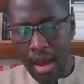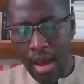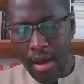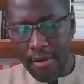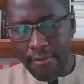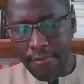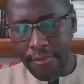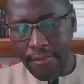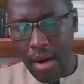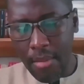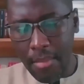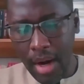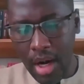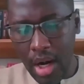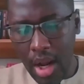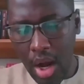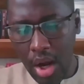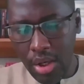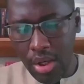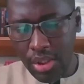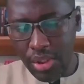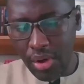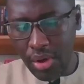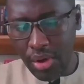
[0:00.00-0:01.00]
From a
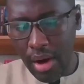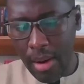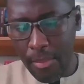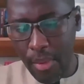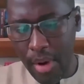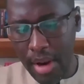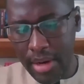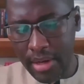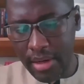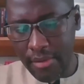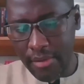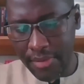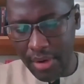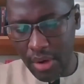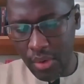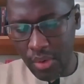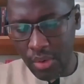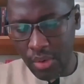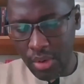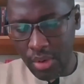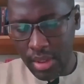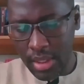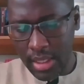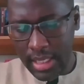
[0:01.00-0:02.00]
long durée point of
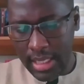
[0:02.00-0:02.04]
view,